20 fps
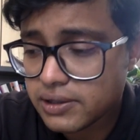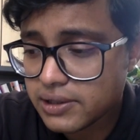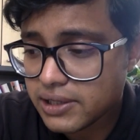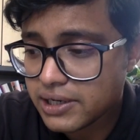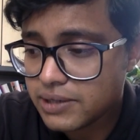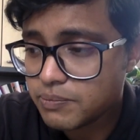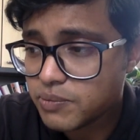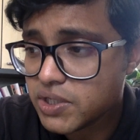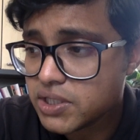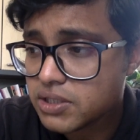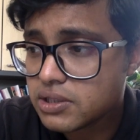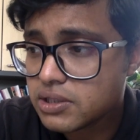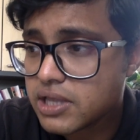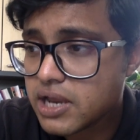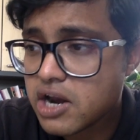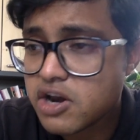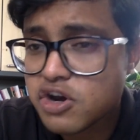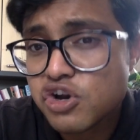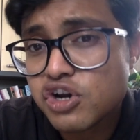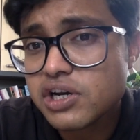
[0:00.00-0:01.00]
That means they
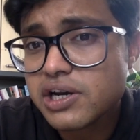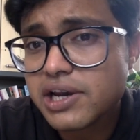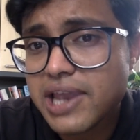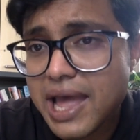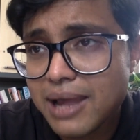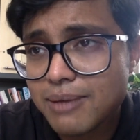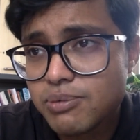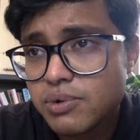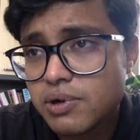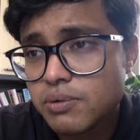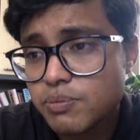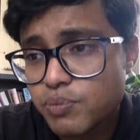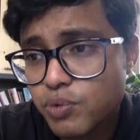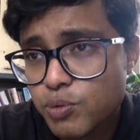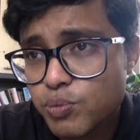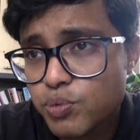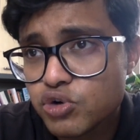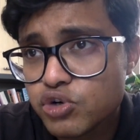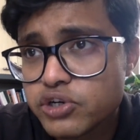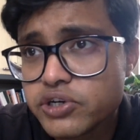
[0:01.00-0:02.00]
are not liable
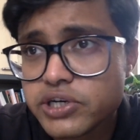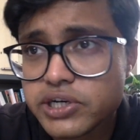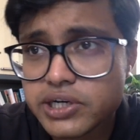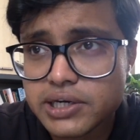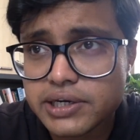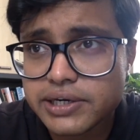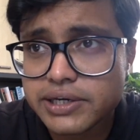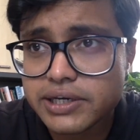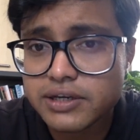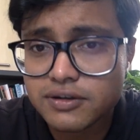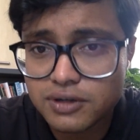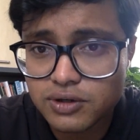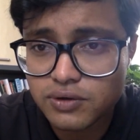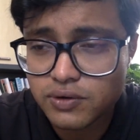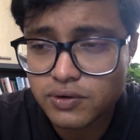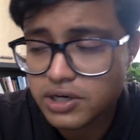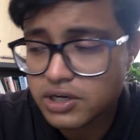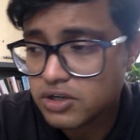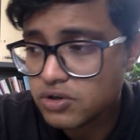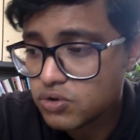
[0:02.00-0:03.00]
proportionately,
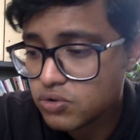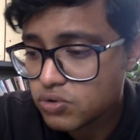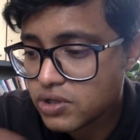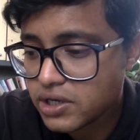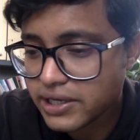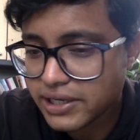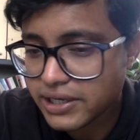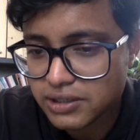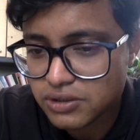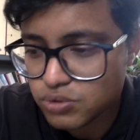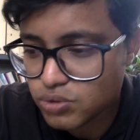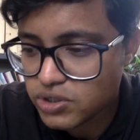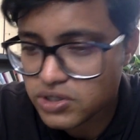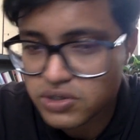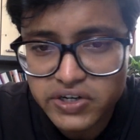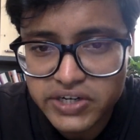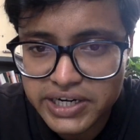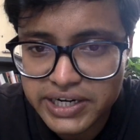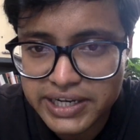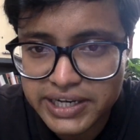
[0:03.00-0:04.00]
okay, to a
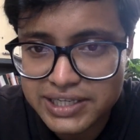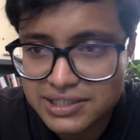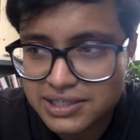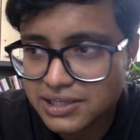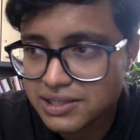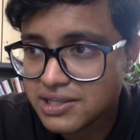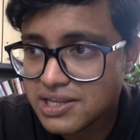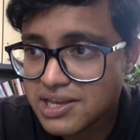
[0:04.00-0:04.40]
certain extent.